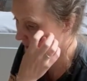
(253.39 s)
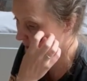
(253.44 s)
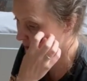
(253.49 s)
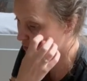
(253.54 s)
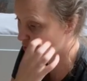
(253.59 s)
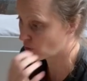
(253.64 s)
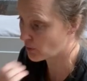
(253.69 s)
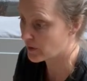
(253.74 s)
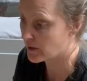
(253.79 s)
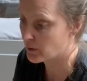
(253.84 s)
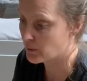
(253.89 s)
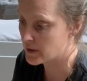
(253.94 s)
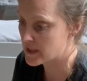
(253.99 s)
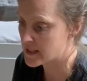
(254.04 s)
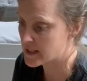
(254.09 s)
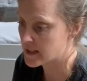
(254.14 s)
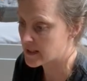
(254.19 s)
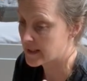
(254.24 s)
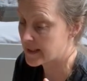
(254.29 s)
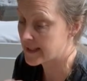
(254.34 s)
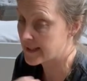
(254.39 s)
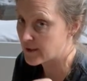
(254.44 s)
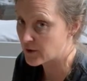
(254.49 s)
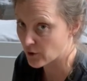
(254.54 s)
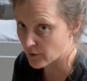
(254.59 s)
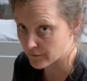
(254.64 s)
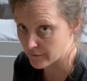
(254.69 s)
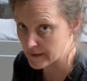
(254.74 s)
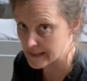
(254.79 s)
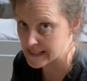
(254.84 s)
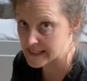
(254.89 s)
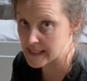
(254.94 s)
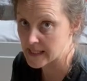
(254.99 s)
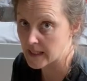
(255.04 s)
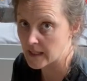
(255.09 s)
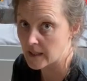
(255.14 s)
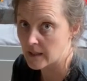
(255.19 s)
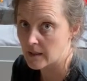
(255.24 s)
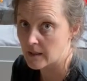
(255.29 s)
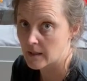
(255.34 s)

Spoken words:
So there is interfacing,